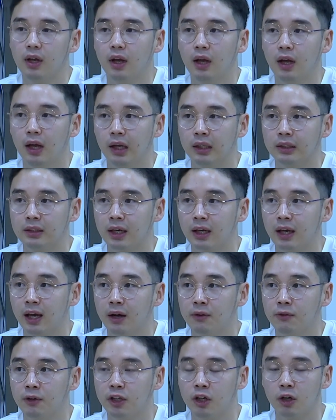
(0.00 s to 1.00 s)
And I
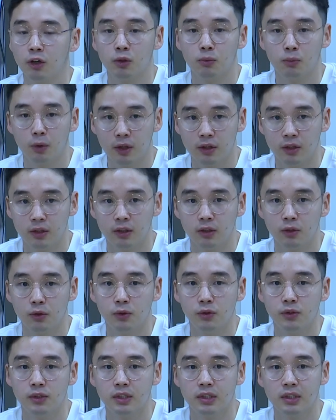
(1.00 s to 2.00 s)
have a younger brother
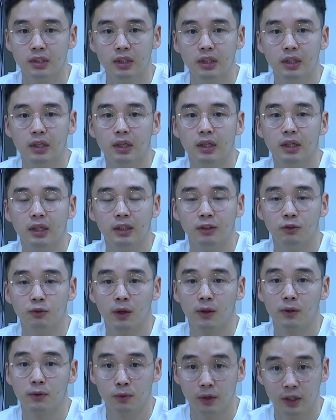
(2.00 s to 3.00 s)
who's in
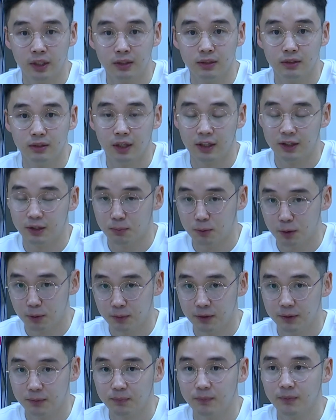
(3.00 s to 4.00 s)
12th grade at the
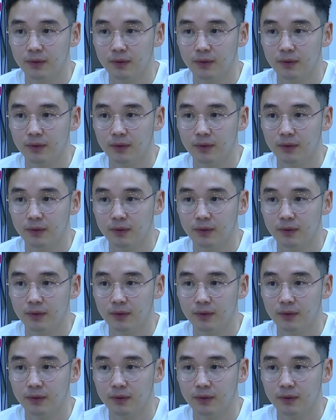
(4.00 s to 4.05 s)
moment.